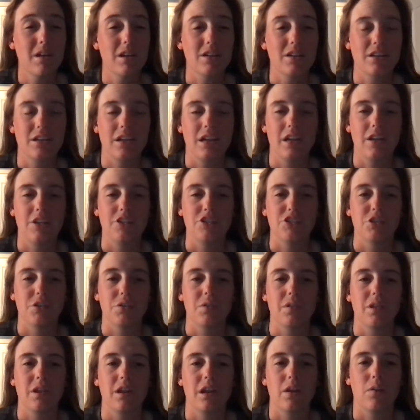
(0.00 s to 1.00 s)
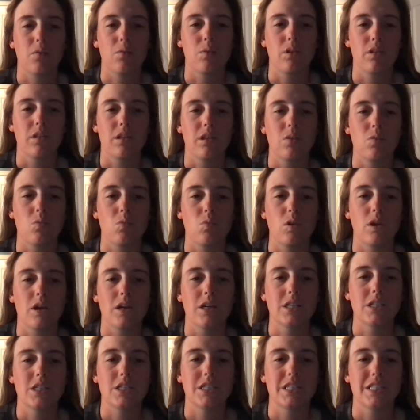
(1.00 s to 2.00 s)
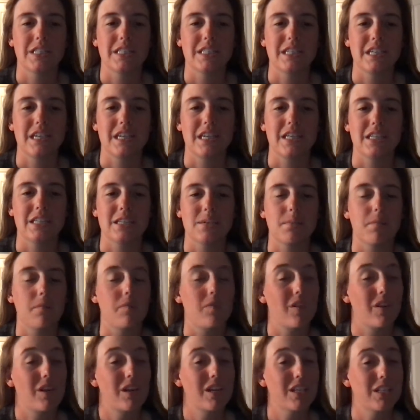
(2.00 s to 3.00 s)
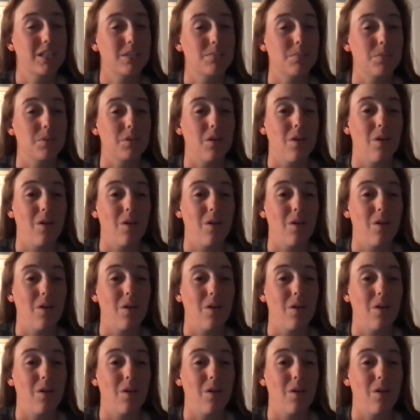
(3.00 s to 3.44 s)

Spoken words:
and a show that I really want to see some of our kids put